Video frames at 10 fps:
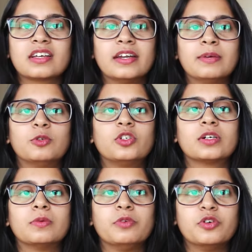is unable to
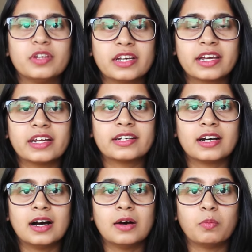communicate
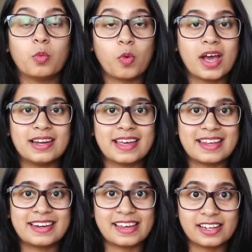well
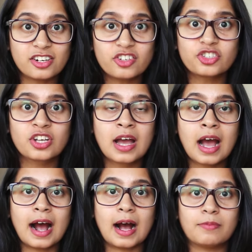in English,
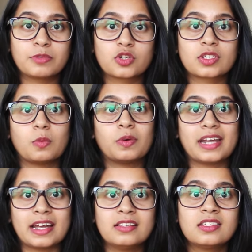so someone
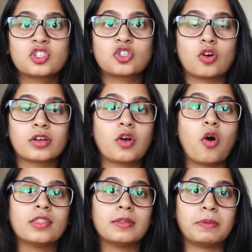else is talking
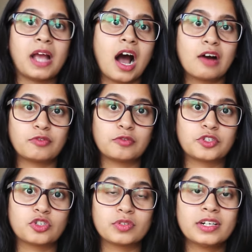on the behalf of
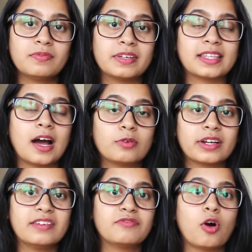student without
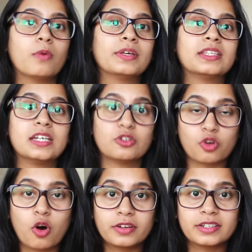informing the
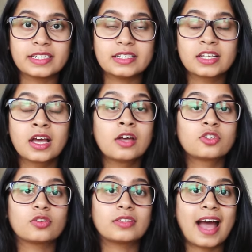authorities.
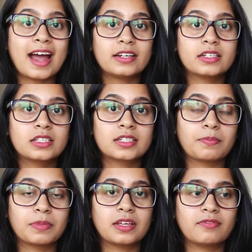So that is
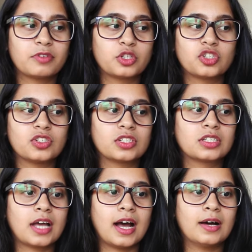something which
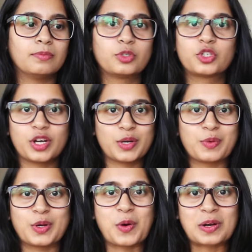is straight
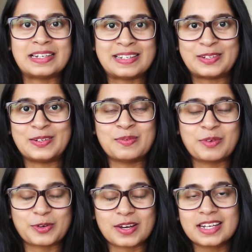away not legal,
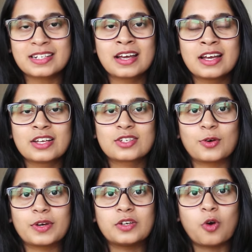right?
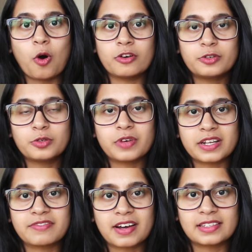So in order to
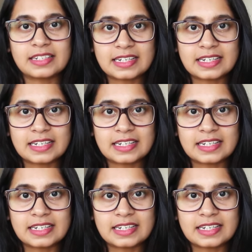verify the